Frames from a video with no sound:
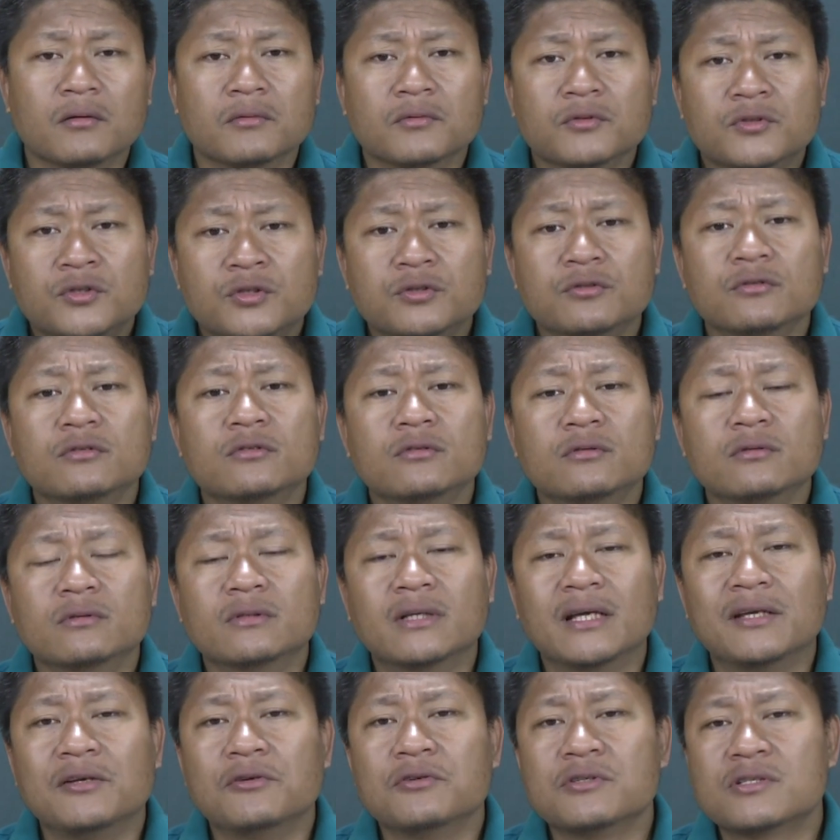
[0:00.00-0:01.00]
through
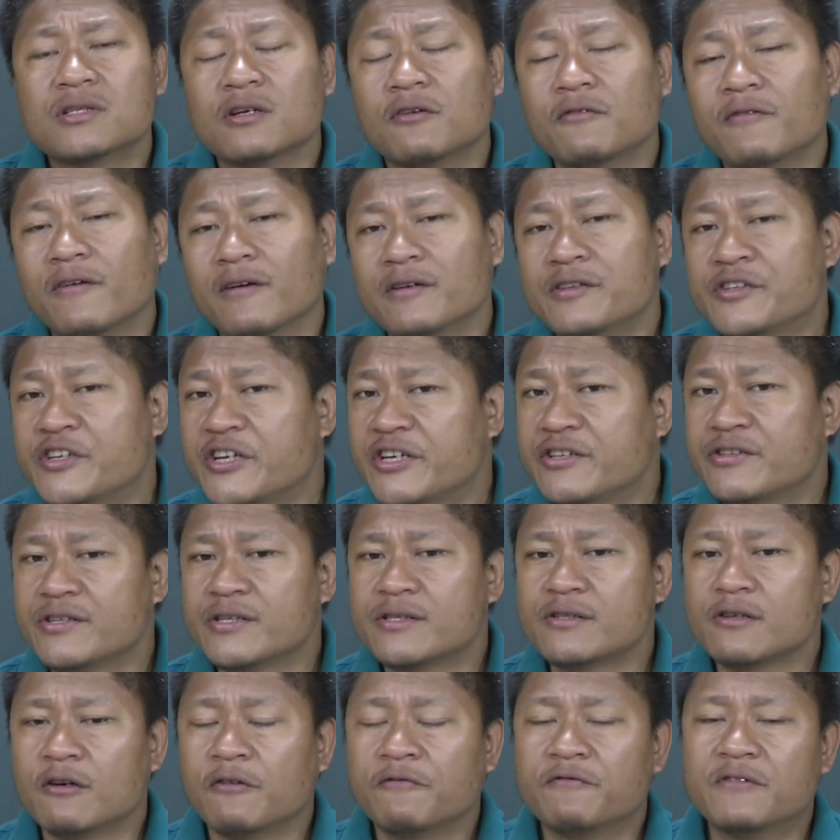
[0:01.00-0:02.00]
the use of
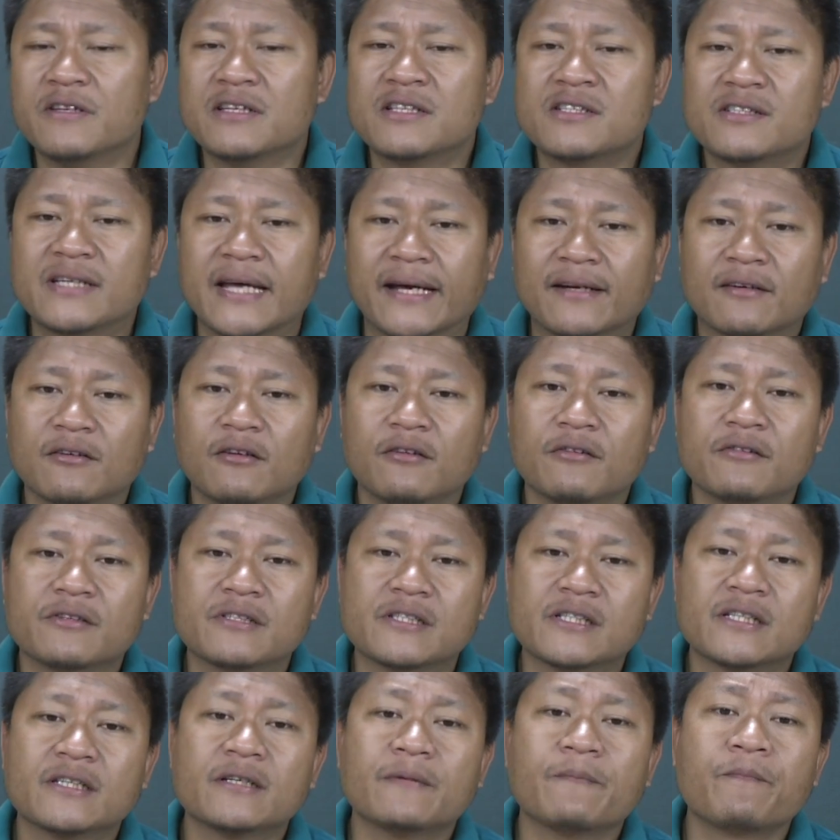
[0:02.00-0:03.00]
changes of this
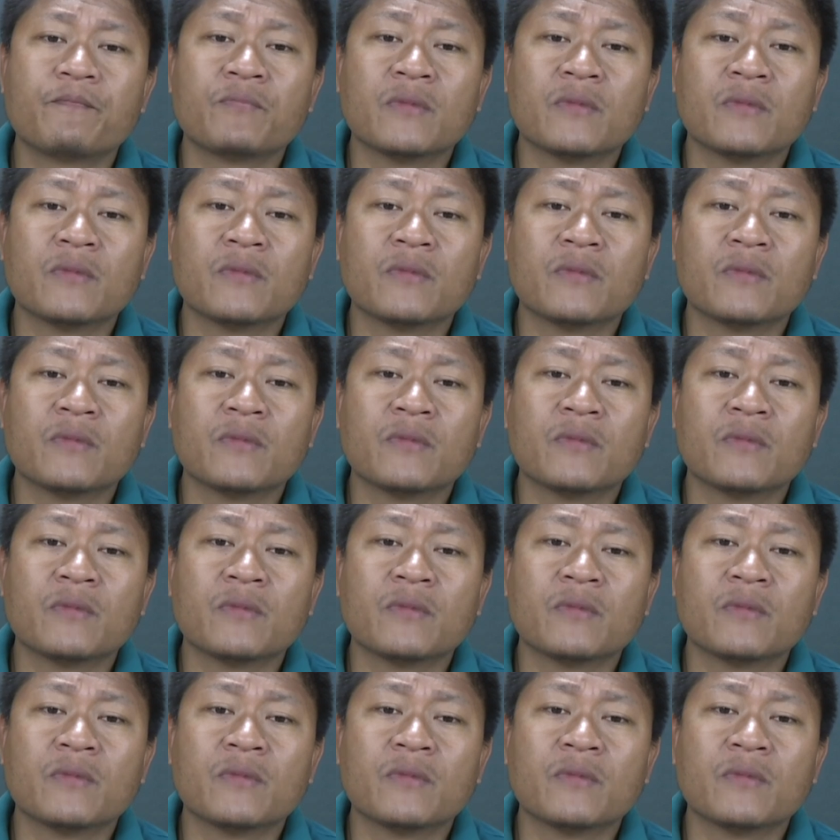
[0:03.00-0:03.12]
technology,